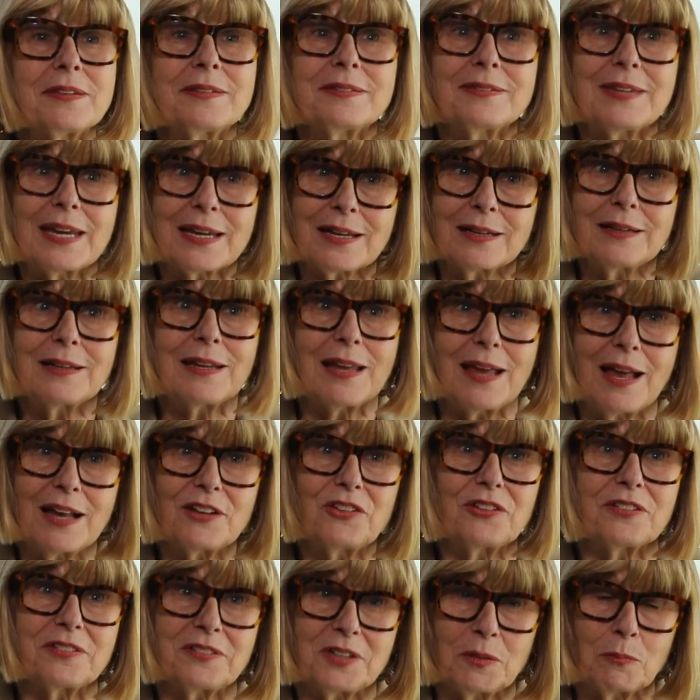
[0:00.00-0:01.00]
the second
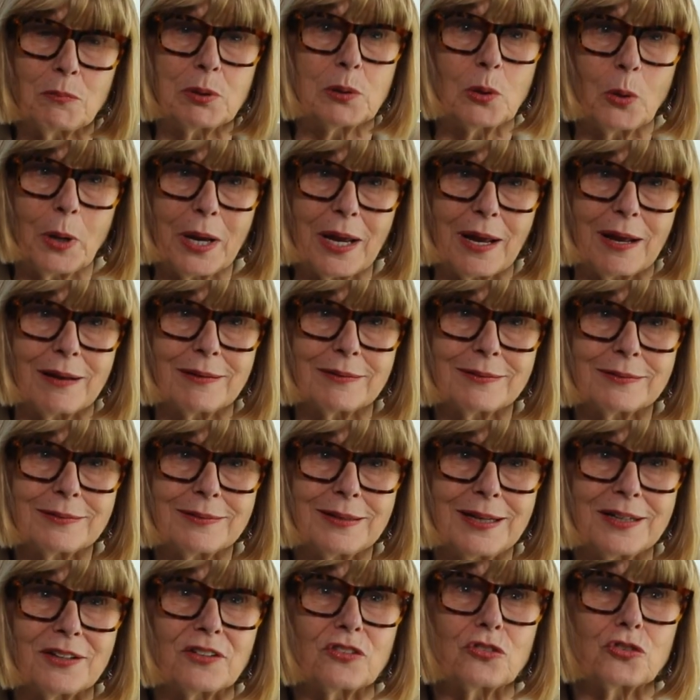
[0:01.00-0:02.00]
largest employer
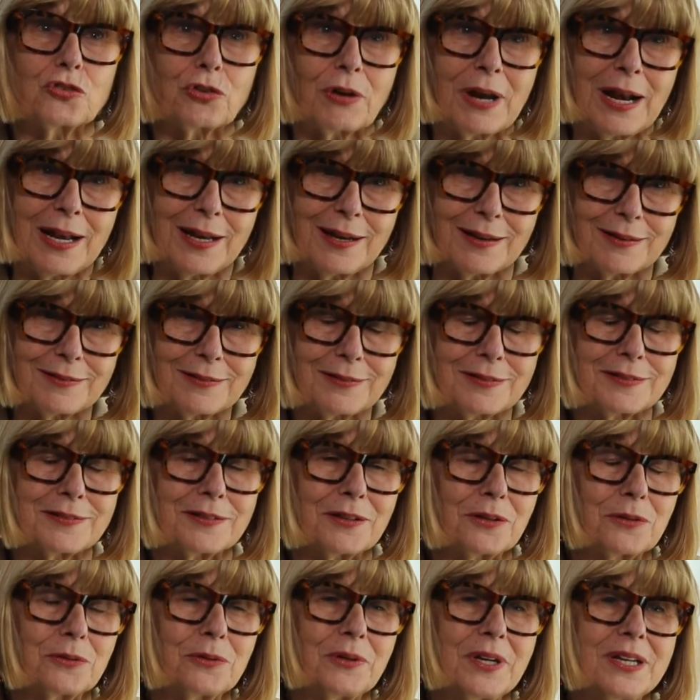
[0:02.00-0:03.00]
in Australia.
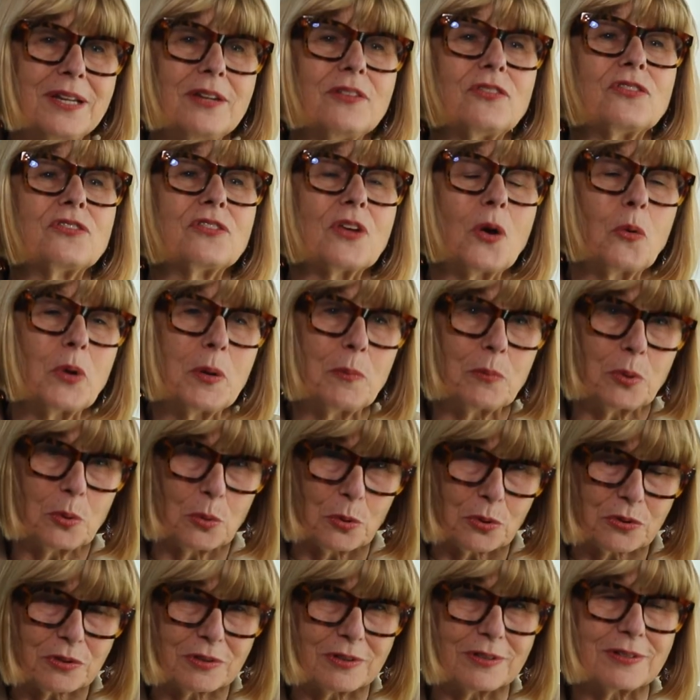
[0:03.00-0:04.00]
So it is so
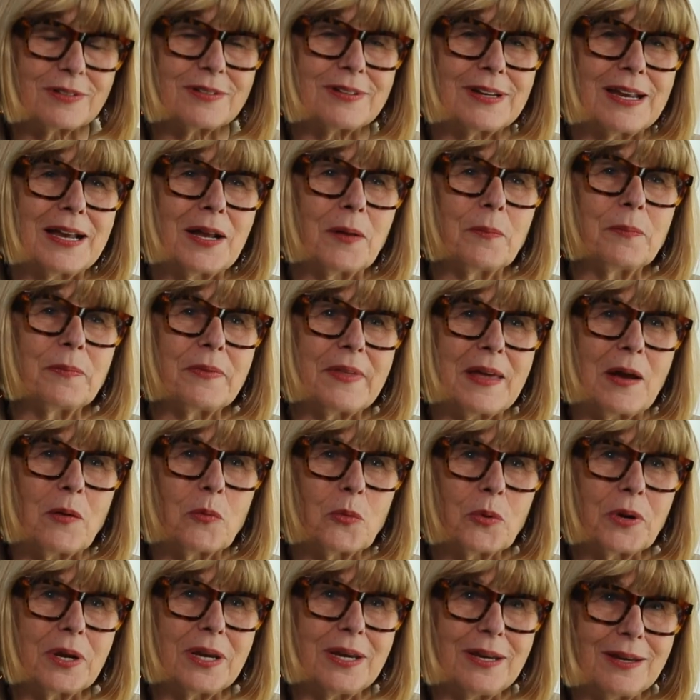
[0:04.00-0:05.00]
important that
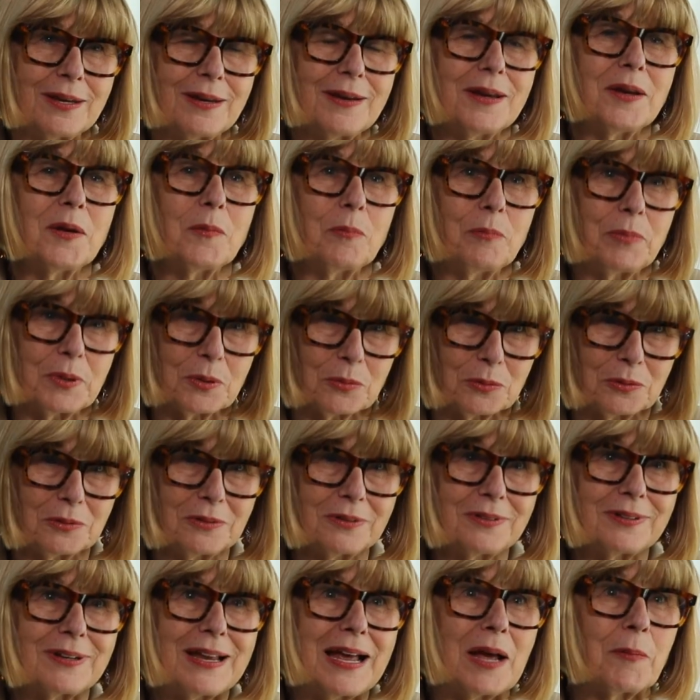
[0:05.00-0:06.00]
we
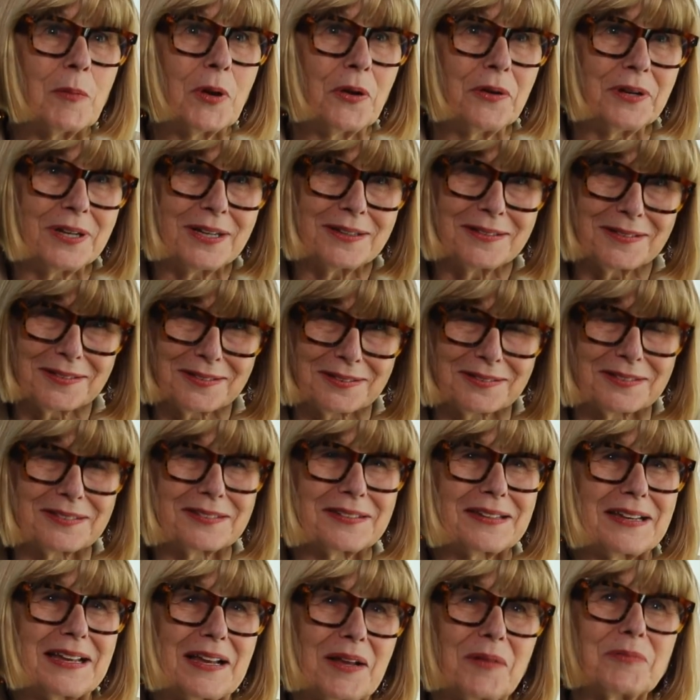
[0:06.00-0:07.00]
build
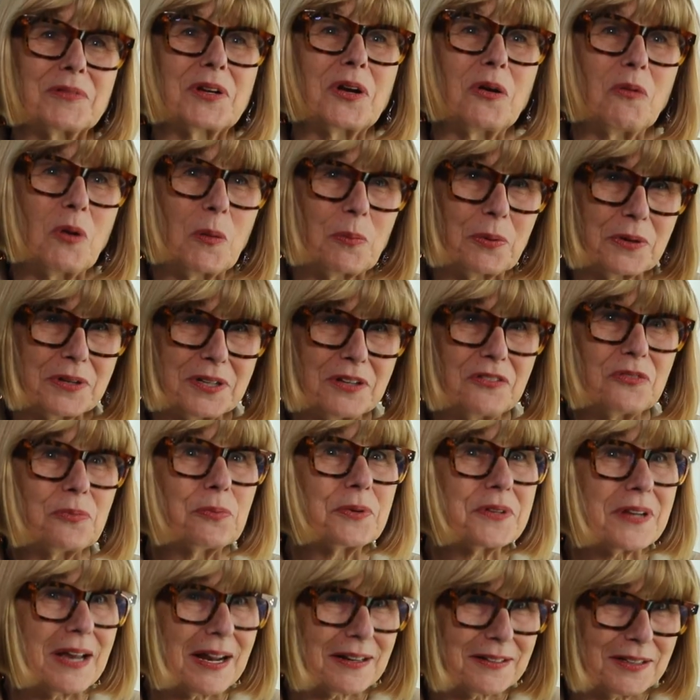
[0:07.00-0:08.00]
harmonious,
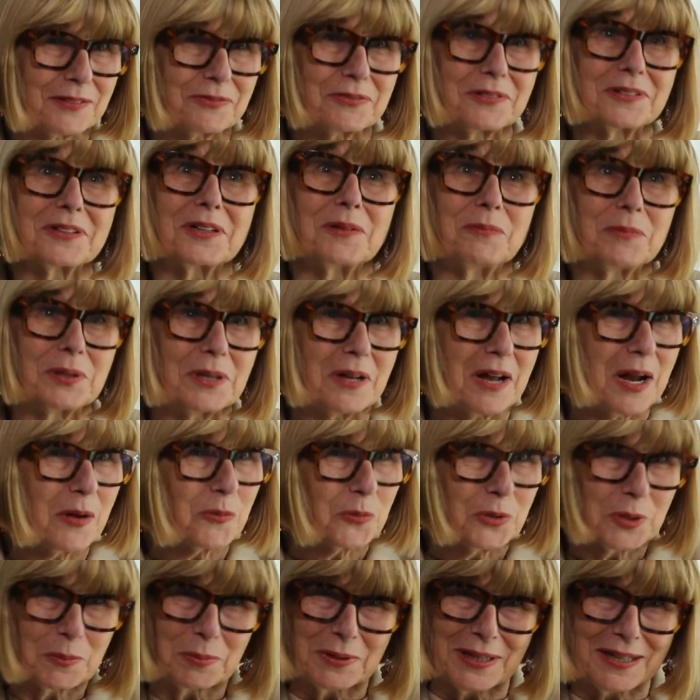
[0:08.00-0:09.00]
cooperative, productive and
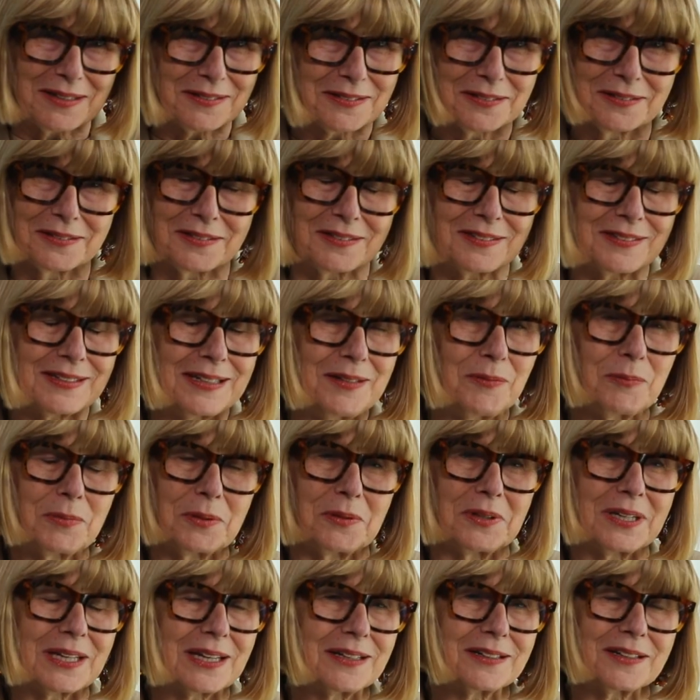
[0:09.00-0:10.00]
compliant workplaces in
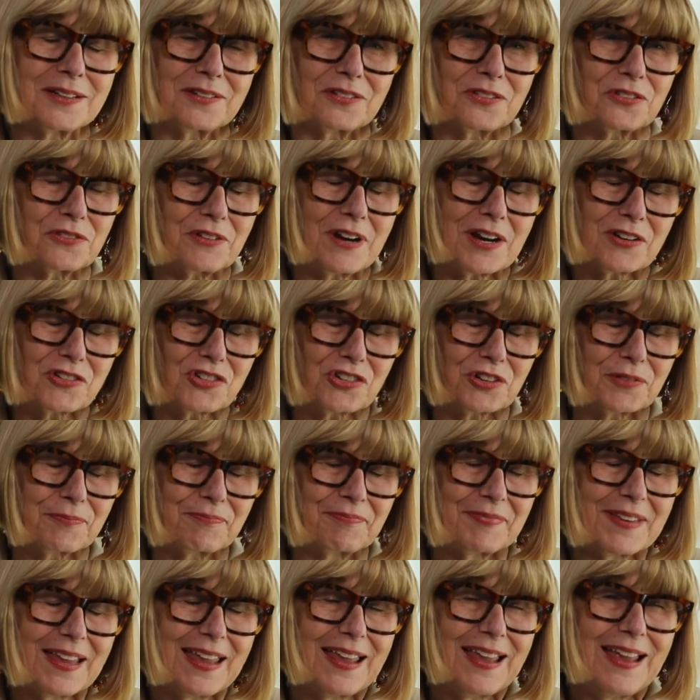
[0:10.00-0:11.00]
building and
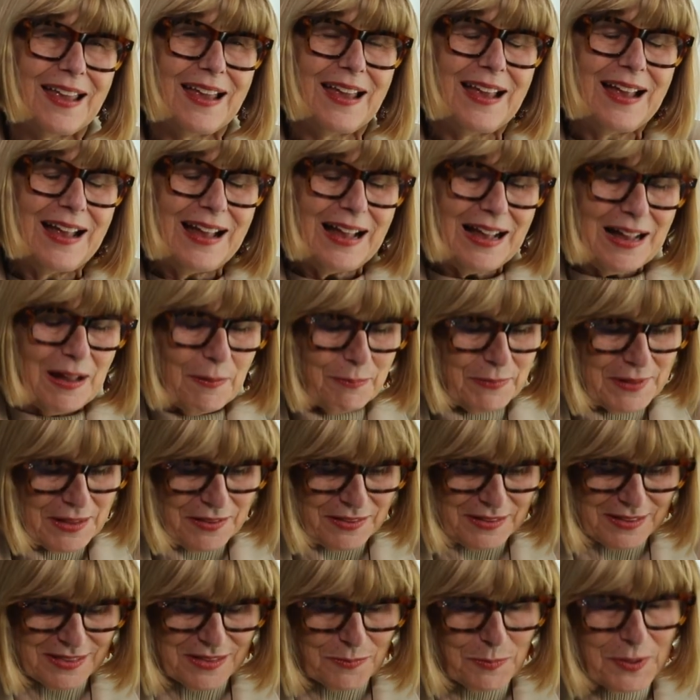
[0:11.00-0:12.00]
construction.
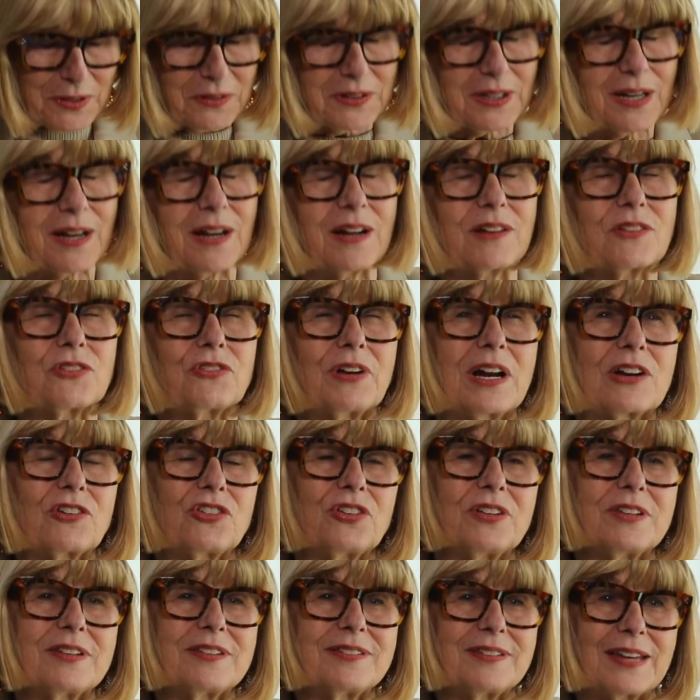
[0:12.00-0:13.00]
The building and
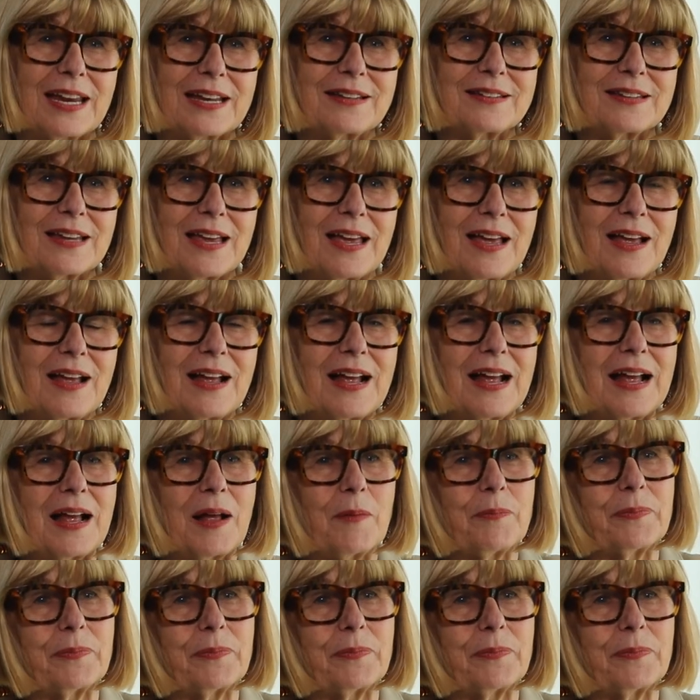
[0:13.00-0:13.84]
construction sector